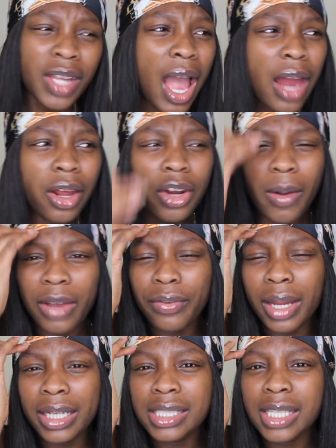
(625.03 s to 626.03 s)
I don't know. I
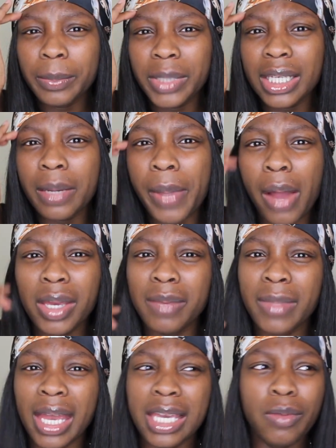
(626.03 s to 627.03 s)
feel like there's something about
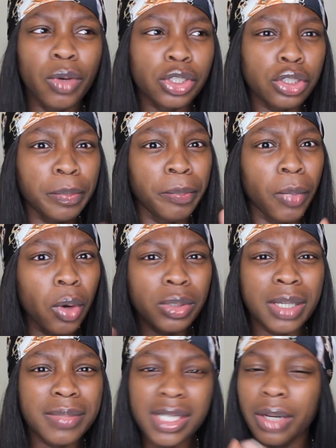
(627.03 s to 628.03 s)
him that he wants to
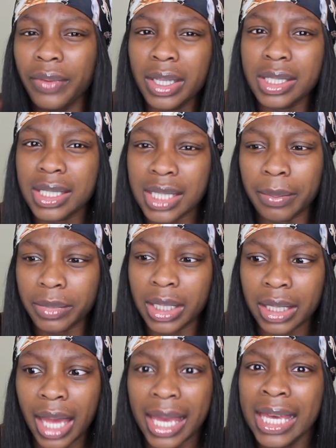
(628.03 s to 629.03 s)
mold himself into
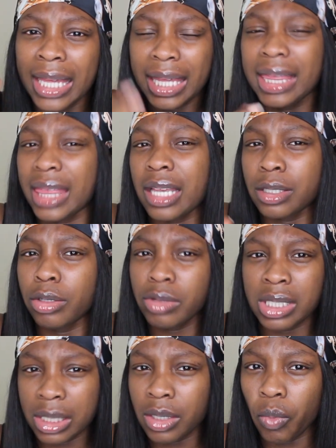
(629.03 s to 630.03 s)
something that he thinks
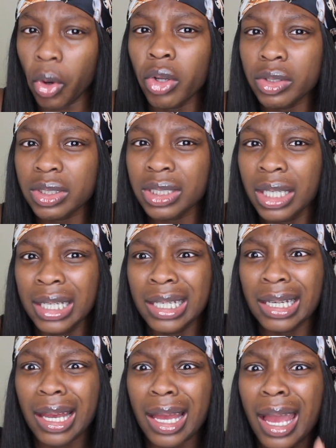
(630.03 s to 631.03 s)
Lucinda wants.
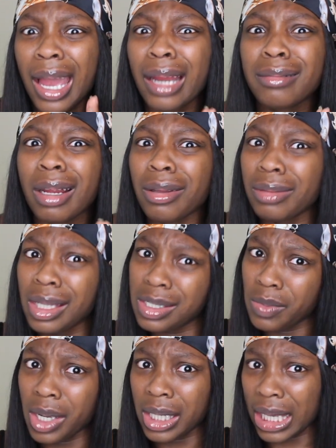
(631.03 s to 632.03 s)
And I don't think
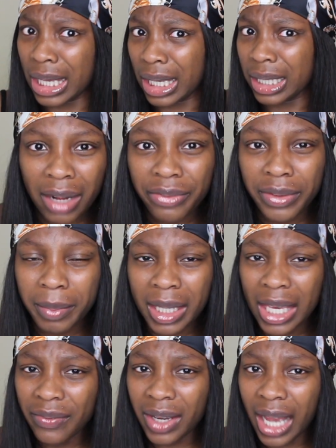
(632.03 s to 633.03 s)
it's working. And for
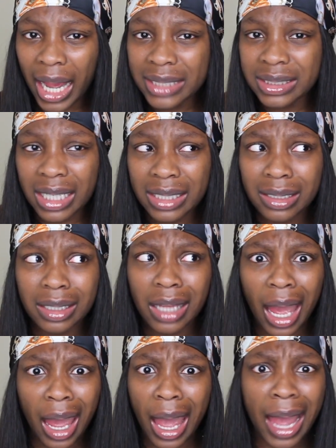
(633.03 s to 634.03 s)
me, if a guy said
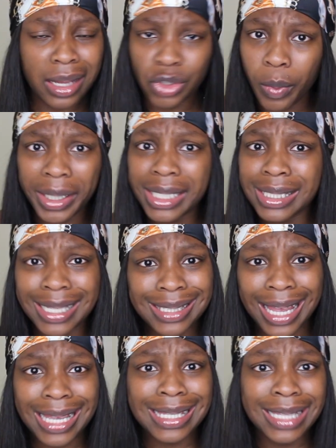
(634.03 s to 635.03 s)
at
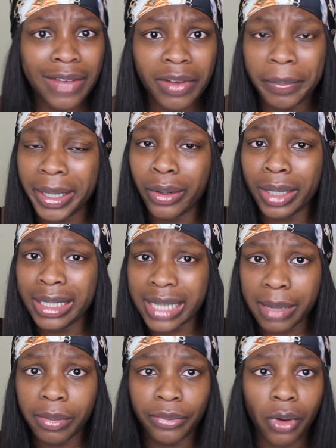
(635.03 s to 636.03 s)
26 that he's never been on a
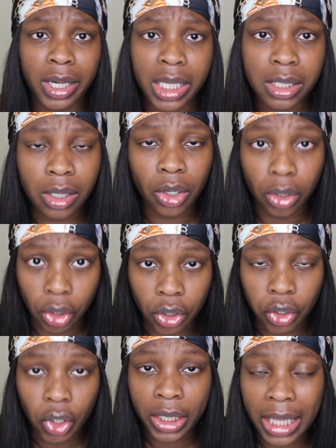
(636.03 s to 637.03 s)
date before and he's a
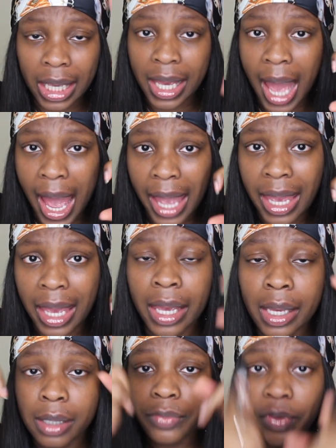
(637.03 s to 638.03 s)
good looking guy,
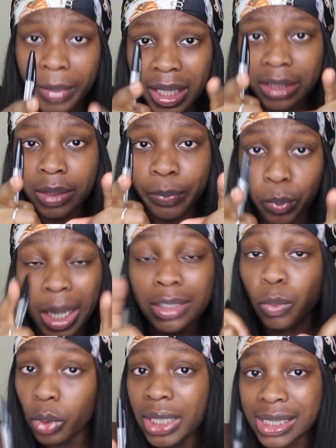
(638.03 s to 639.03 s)
for me,
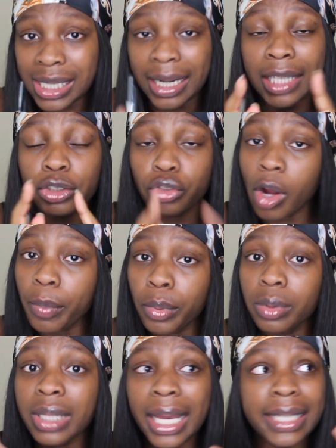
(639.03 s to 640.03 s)
that's a warning sign. That's
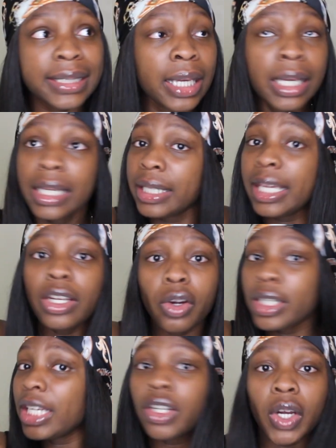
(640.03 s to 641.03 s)
trouble. That is,
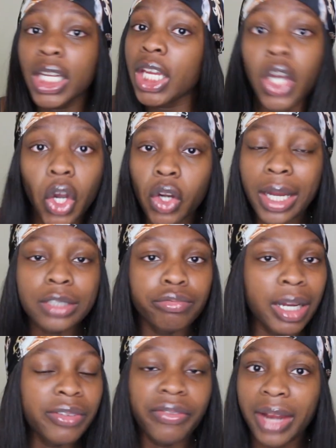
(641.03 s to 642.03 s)
Nino, Nino, Nino. That's
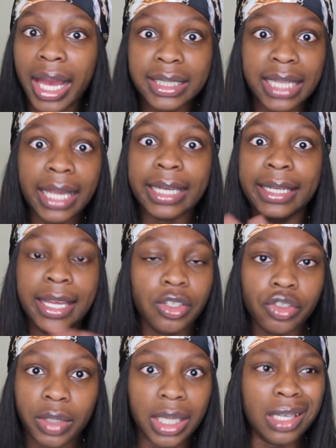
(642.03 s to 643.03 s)
red flags, like,
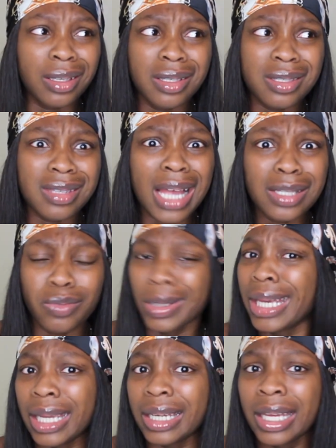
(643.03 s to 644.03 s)
literally, because that's
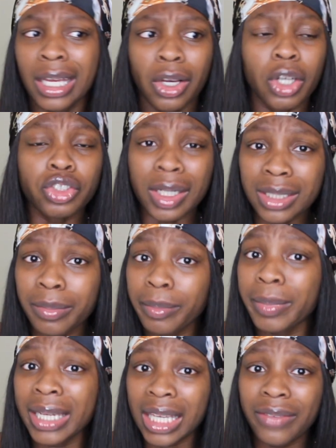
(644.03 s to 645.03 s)
weird. Because trust
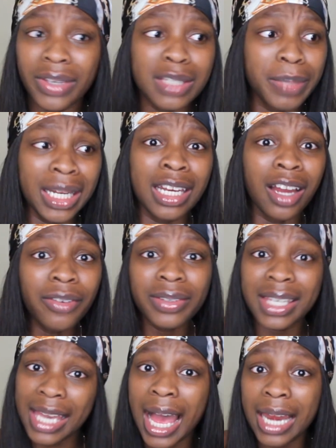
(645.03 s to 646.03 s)
and believe, he's been enough
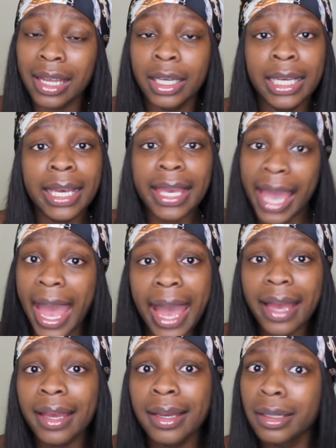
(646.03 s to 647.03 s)
gyal
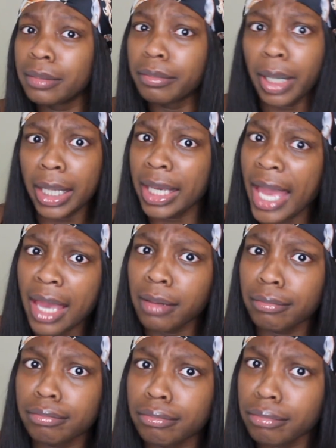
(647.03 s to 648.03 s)
cat, but he
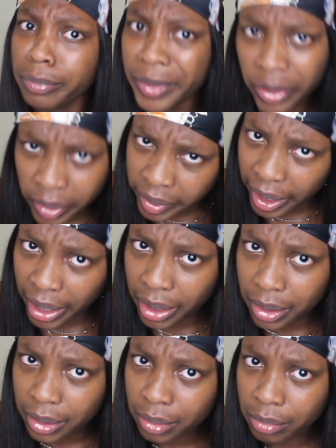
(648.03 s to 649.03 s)
ain't been on a
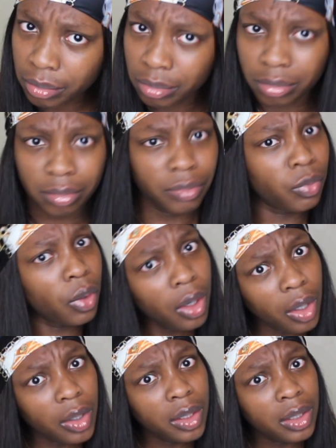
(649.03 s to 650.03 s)
date.
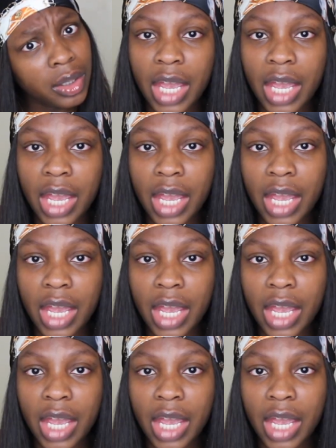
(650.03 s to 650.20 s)
What?